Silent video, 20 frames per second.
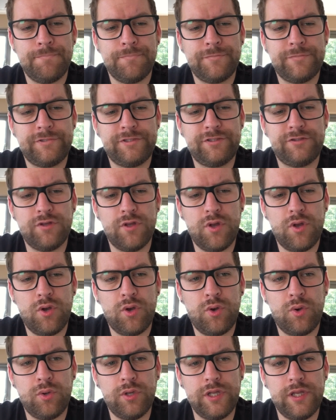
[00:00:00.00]

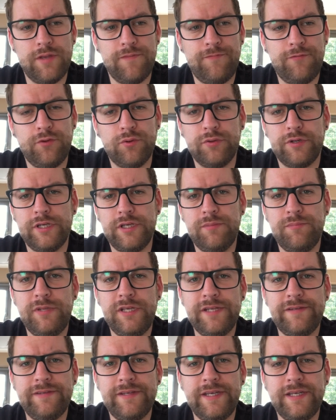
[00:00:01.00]
So if you're in a
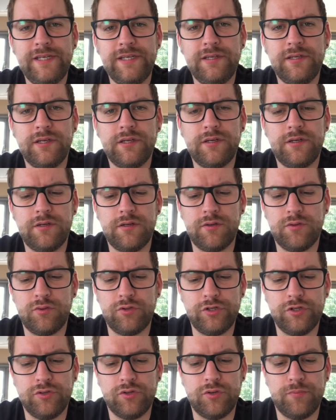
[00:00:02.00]
meeting
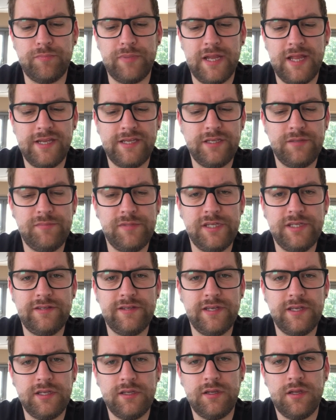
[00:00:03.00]
or you're planning a
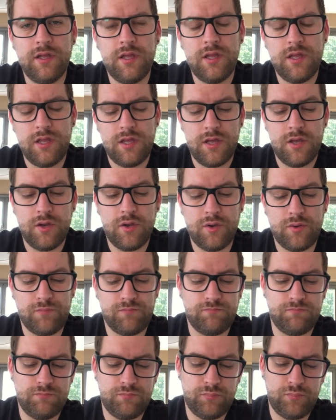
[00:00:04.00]
meeting,
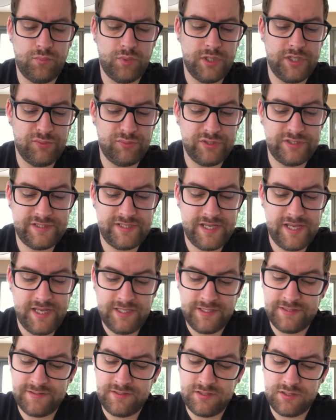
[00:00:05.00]
what I would say
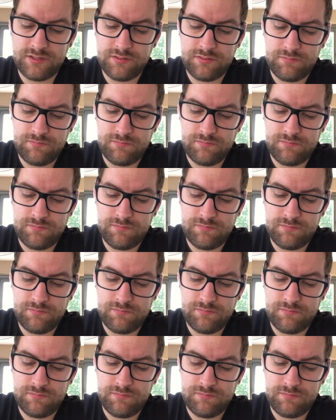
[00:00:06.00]
is,